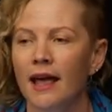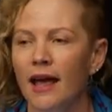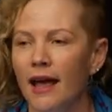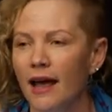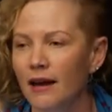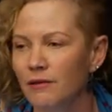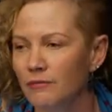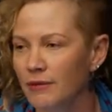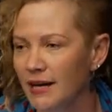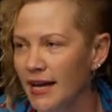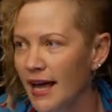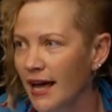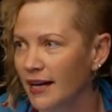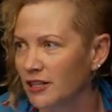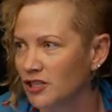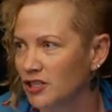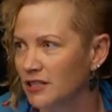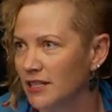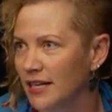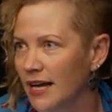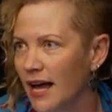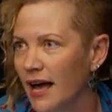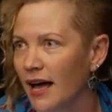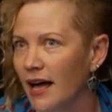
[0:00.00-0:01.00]
And we
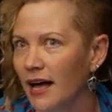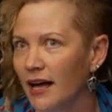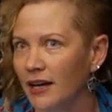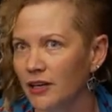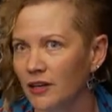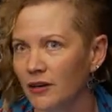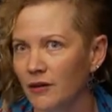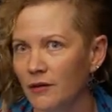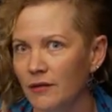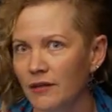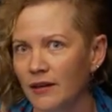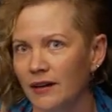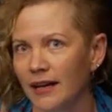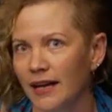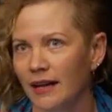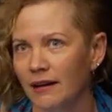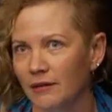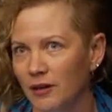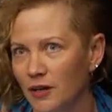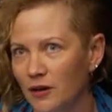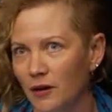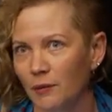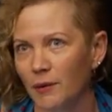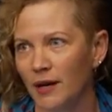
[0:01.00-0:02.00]
actually argue that,
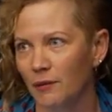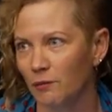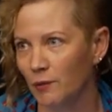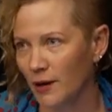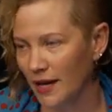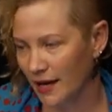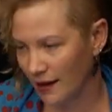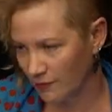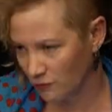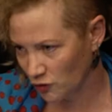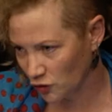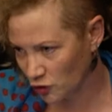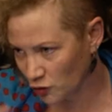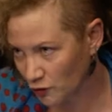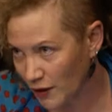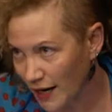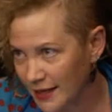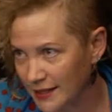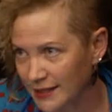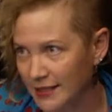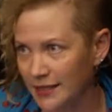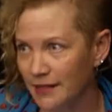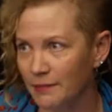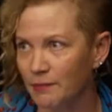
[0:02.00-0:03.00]
you know, we
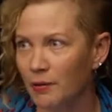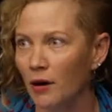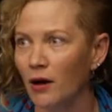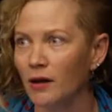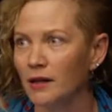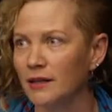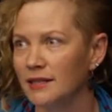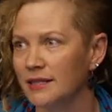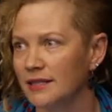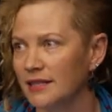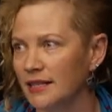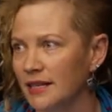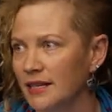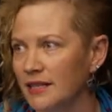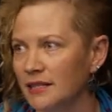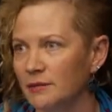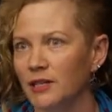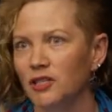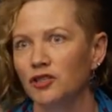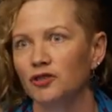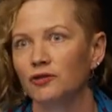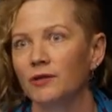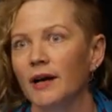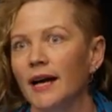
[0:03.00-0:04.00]
trace the policies, we
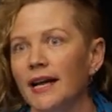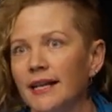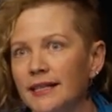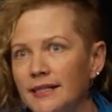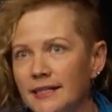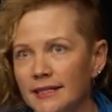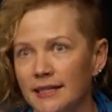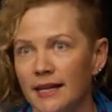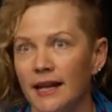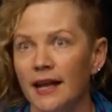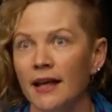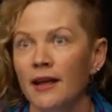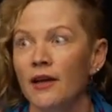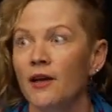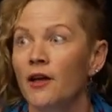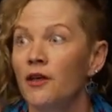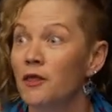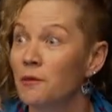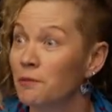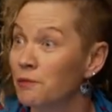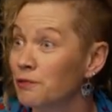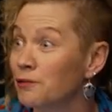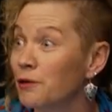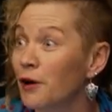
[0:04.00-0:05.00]
trace
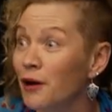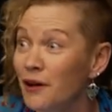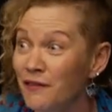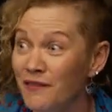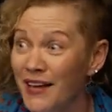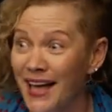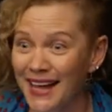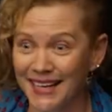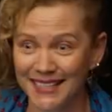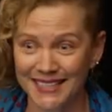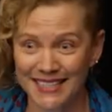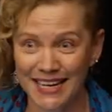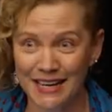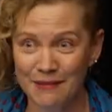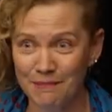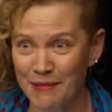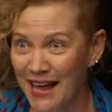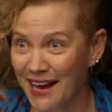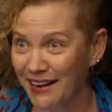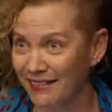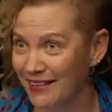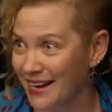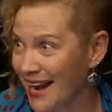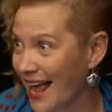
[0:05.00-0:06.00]
the pro-vaccine
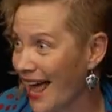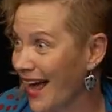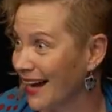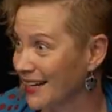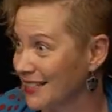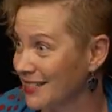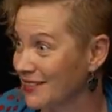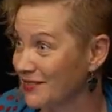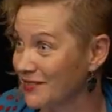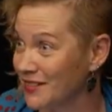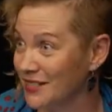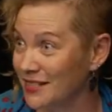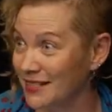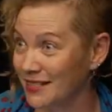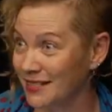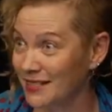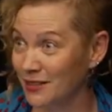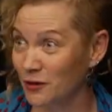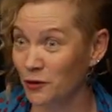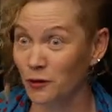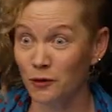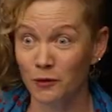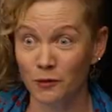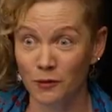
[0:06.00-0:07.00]
parent activists
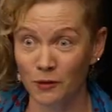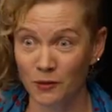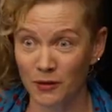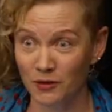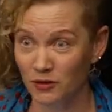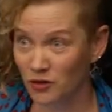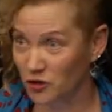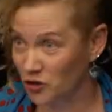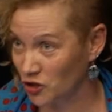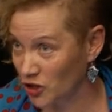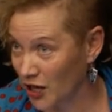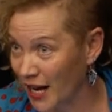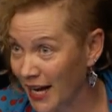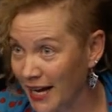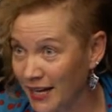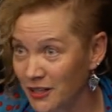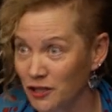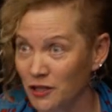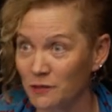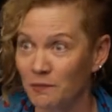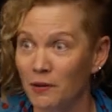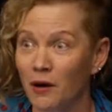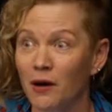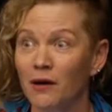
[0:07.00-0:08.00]
who change
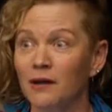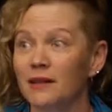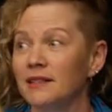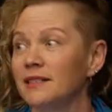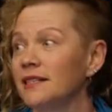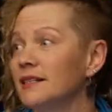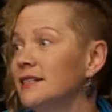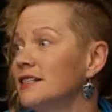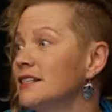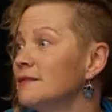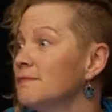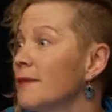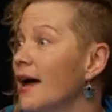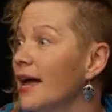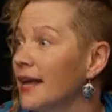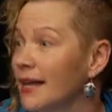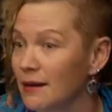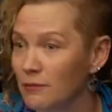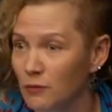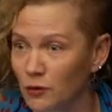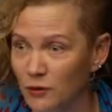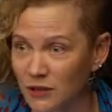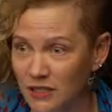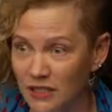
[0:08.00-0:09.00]
the policies to make
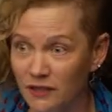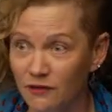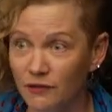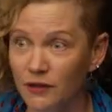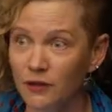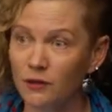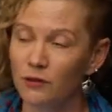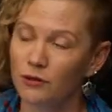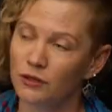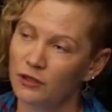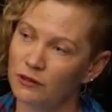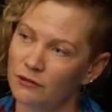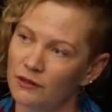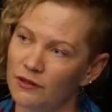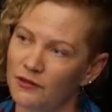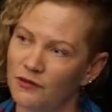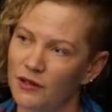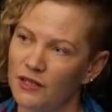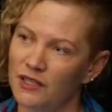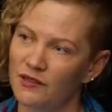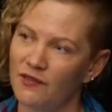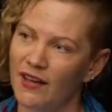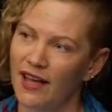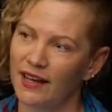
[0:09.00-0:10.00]
it more difficult to
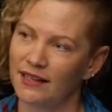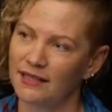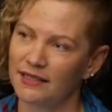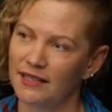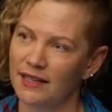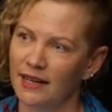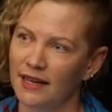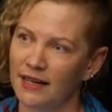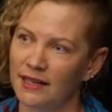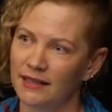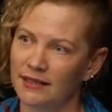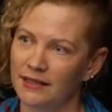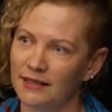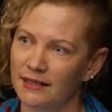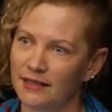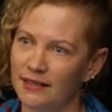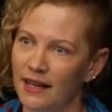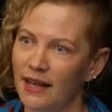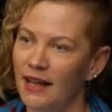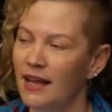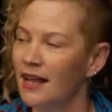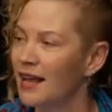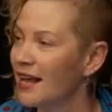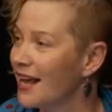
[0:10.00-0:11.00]
refuse vaccines.
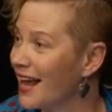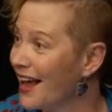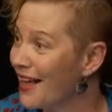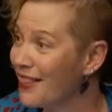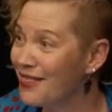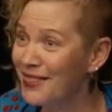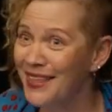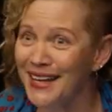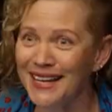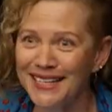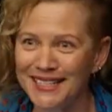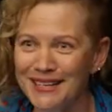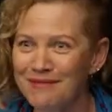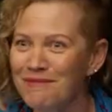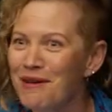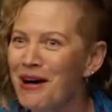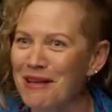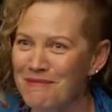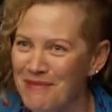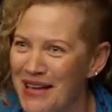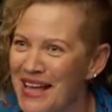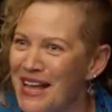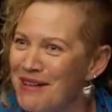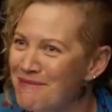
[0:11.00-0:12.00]
And these are my
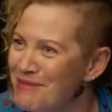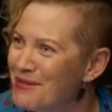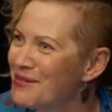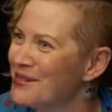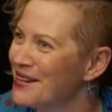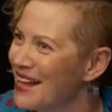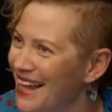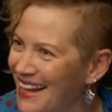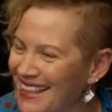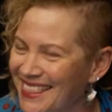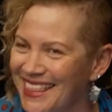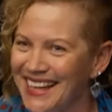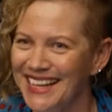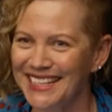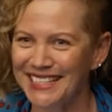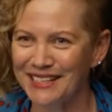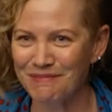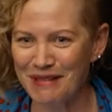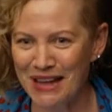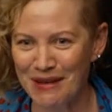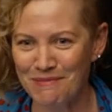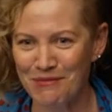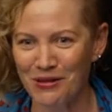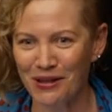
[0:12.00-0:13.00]
people, like these are
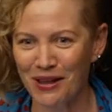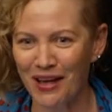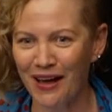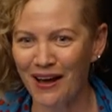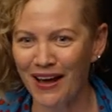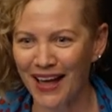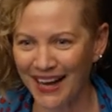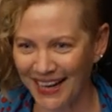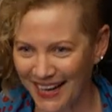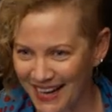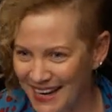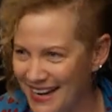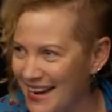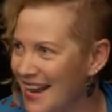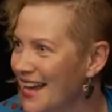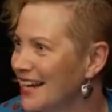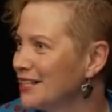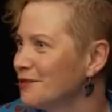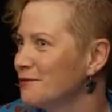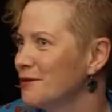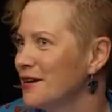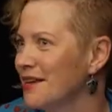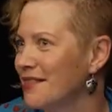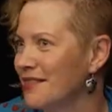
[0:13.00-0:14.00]
people I
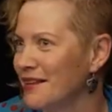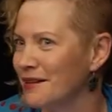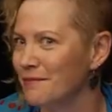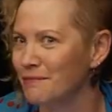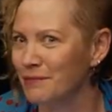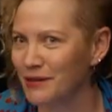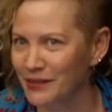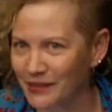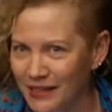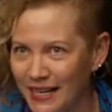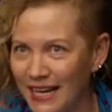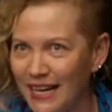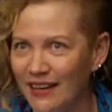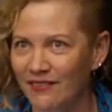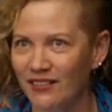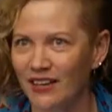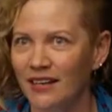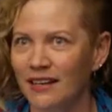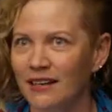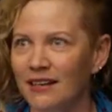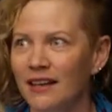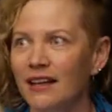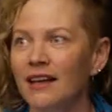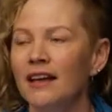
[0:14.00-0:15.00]
connect with and believe
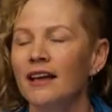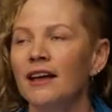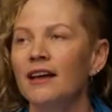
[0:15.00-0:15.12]
in,